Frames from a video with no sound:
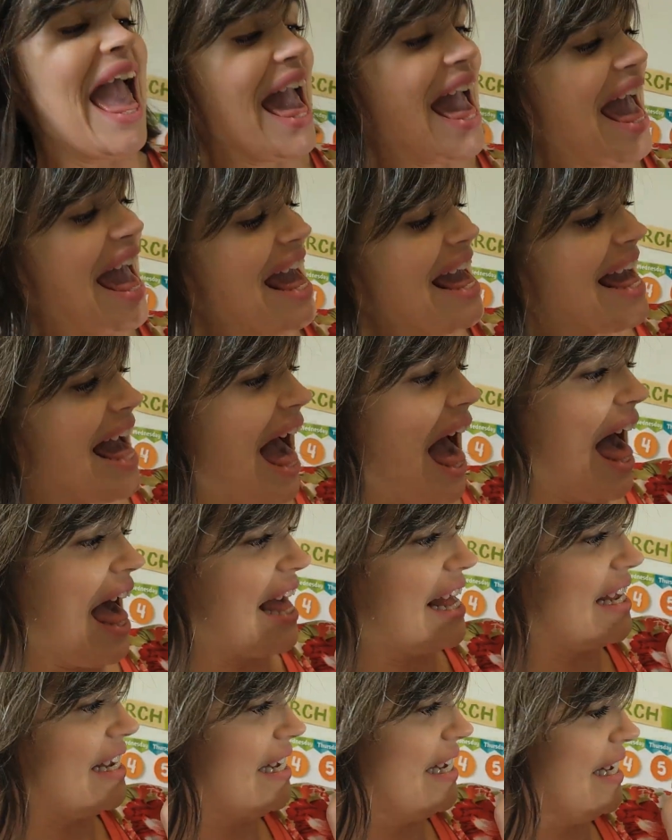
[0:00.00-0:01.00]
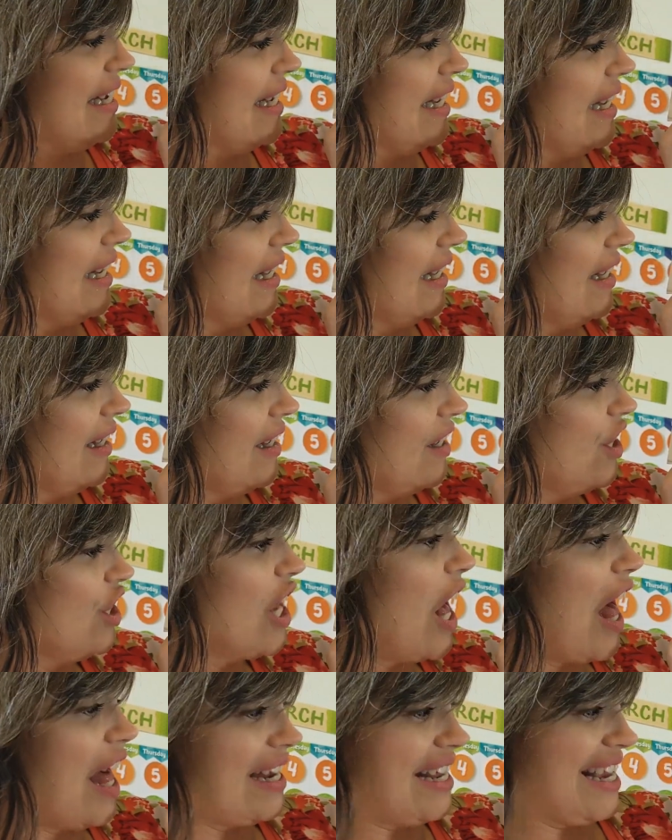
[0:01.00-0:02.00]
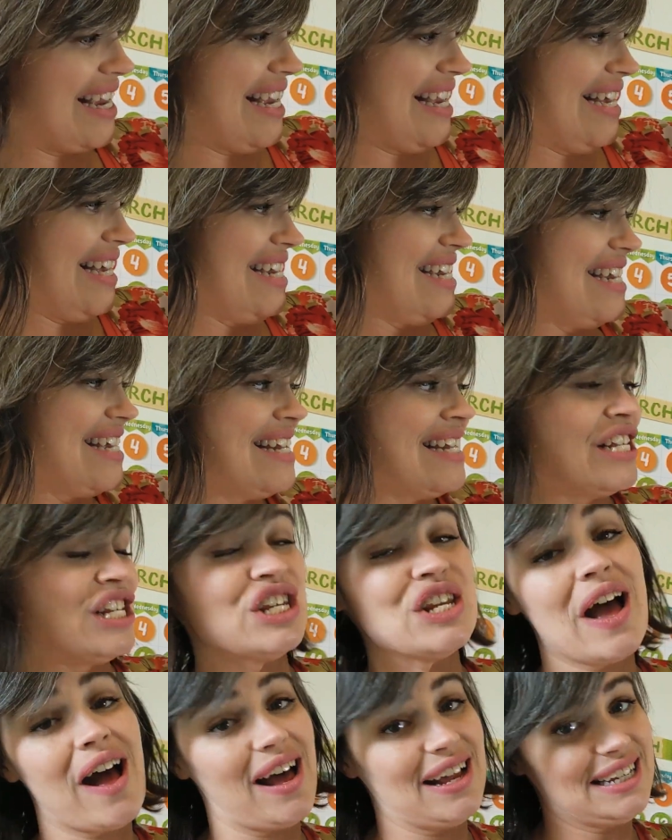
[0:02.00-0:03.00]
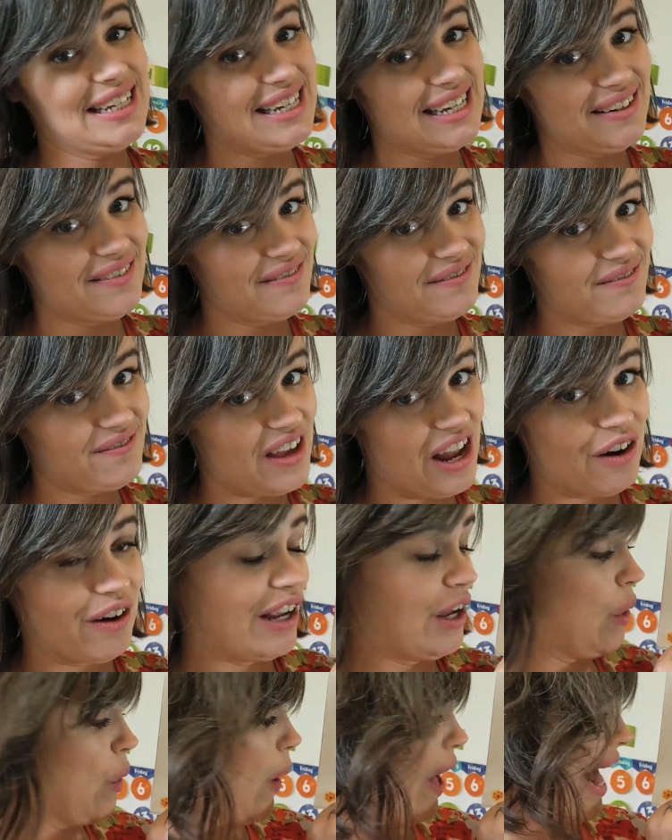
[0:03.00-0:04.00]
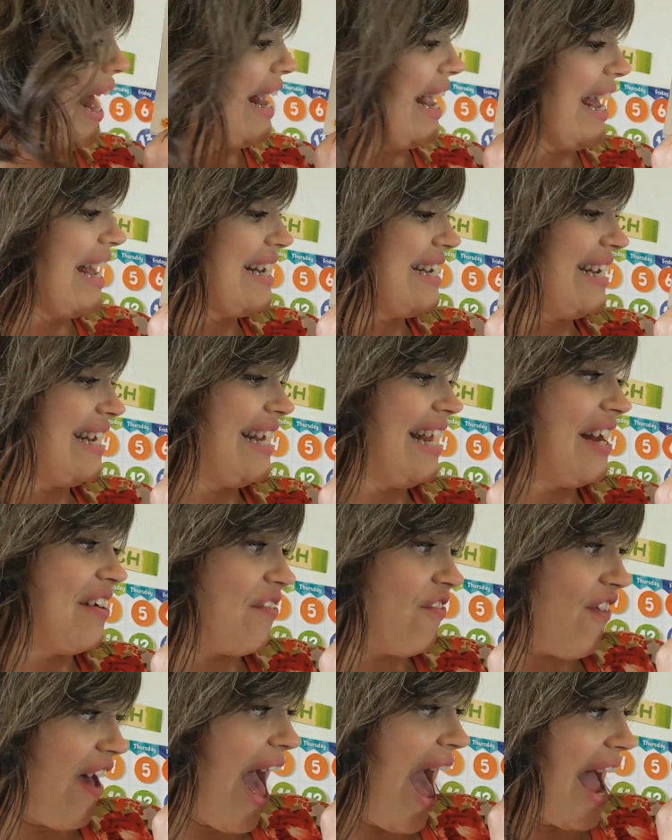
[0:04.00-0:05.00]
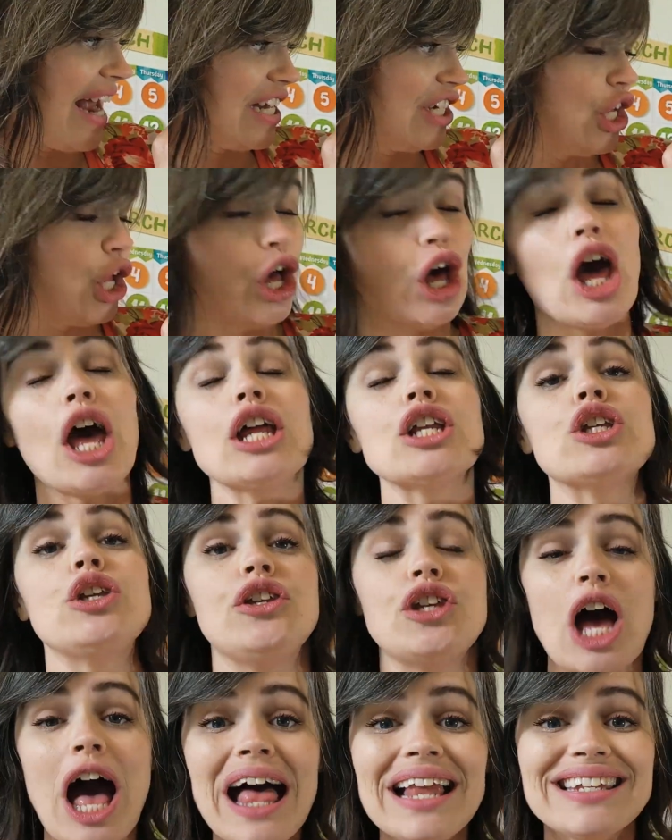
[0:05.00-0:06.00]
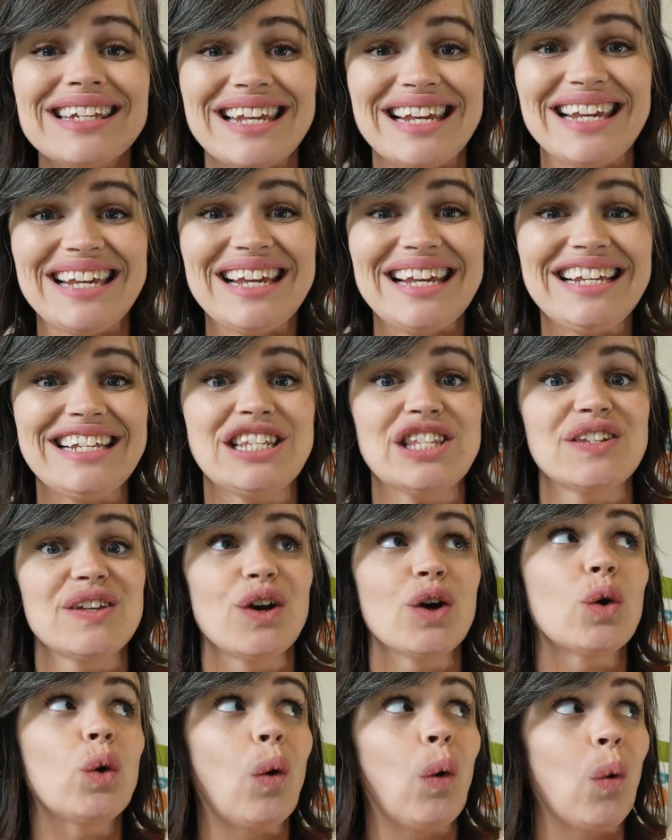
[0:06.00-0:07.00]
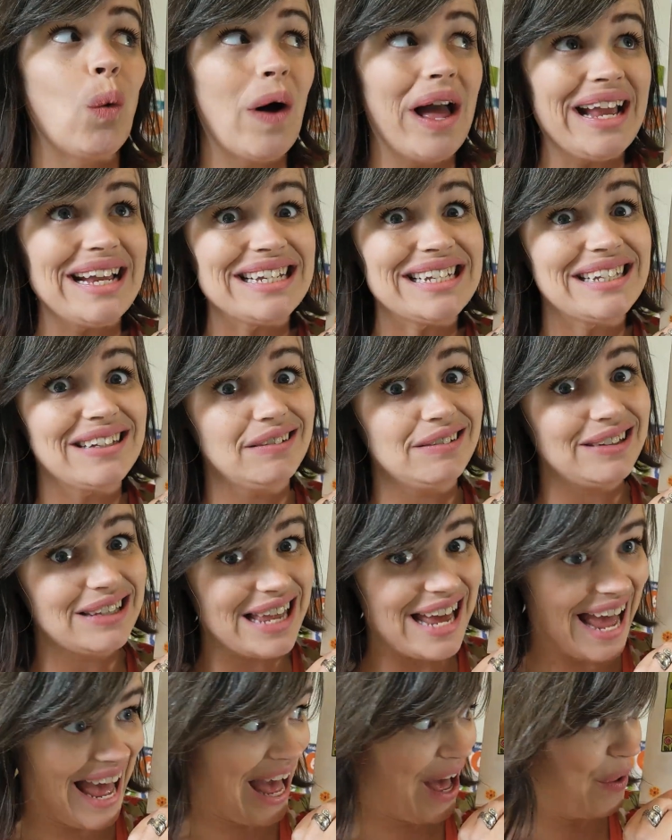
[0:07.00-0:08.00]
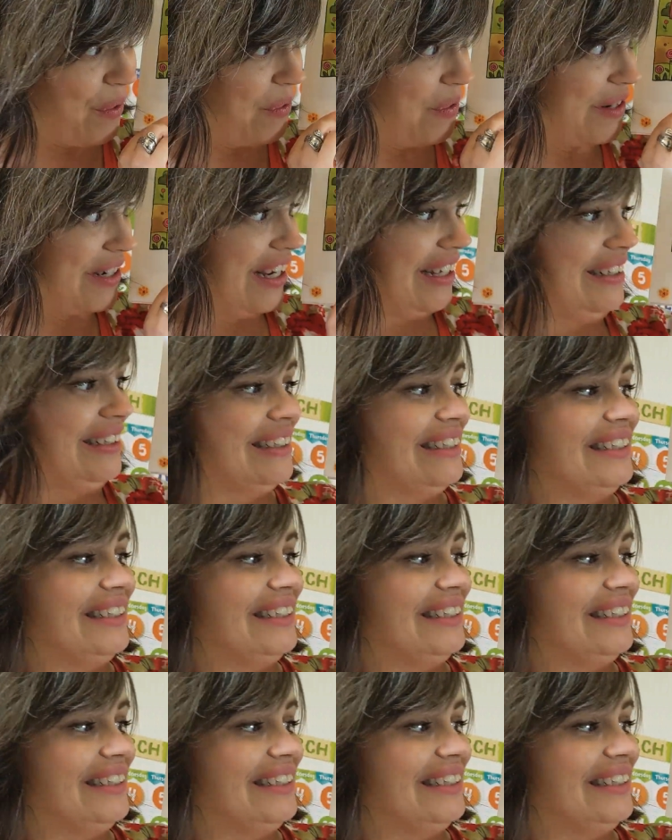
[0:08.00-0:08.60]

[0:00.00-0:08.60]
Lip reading: and Dottie is not very quiet. In fact, Dottie is quite loud.